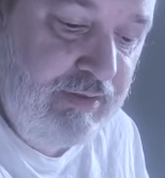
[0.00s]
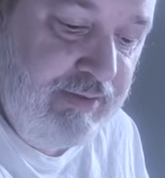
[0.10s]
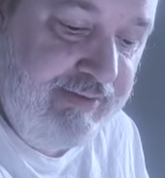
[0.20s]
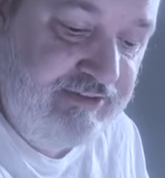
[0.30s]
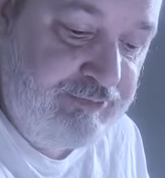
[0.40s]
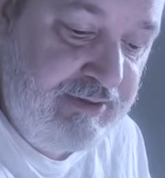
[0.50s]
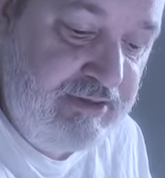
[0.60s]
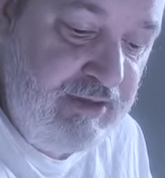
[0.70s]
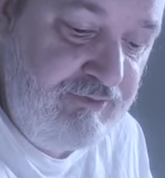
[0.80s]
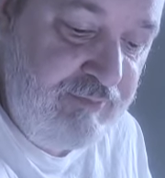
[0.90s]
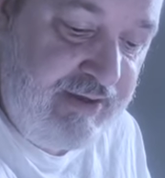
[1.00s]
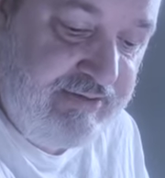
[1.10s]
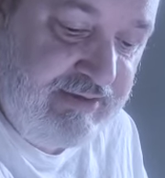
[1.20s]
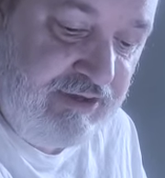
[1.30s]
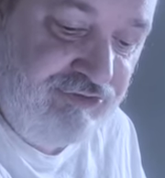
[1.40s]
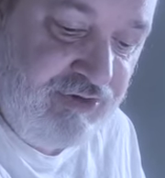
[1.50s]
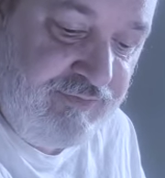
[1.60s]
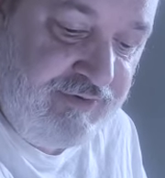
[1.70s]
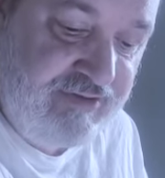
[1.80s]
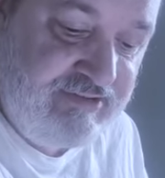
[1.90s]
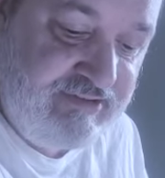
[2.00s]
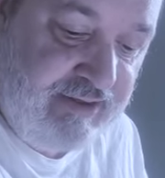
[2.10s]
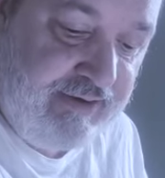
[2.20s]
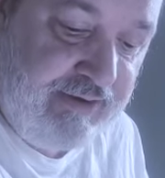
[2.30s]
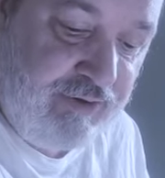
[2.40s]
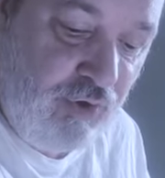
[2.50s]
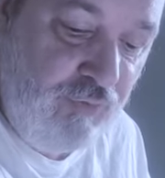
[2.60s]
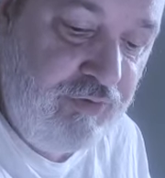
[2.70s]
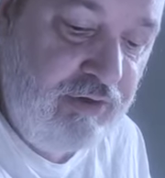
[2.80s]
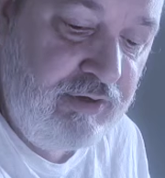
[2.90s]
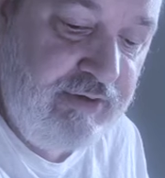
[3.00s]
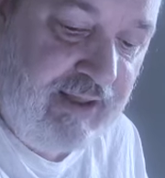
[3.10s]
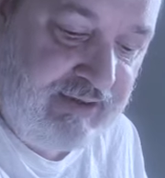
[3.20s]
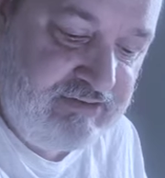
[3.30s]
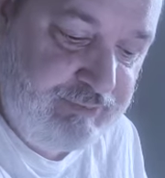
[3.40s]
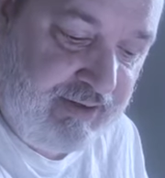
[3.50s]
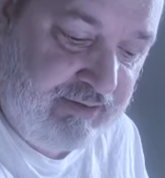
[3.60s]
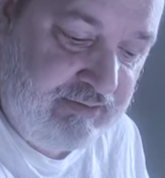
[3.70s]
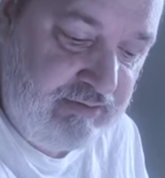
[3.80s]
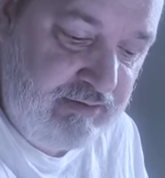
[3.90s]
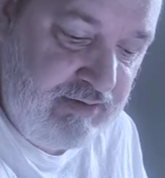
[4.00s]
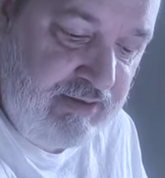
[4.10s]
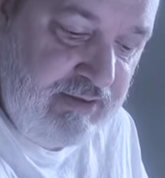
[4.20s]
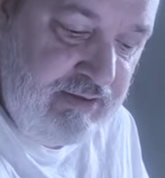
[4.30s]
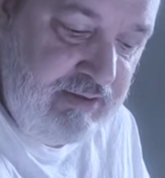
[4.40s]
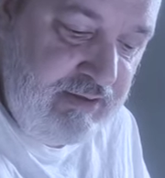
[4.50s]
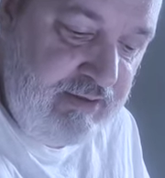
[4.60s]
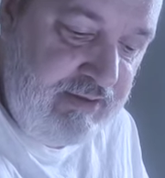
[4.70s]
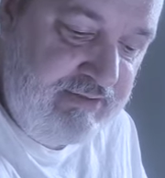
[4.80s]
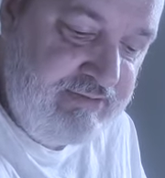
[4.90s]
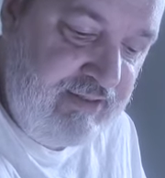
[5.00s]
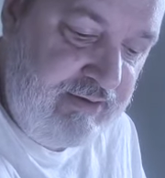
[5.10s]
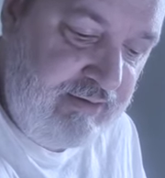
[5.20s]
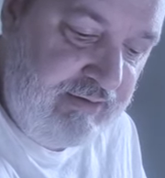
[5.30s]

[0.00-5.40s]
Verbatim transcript: In speaking of meditation, a very subtle and overlooked aspect is that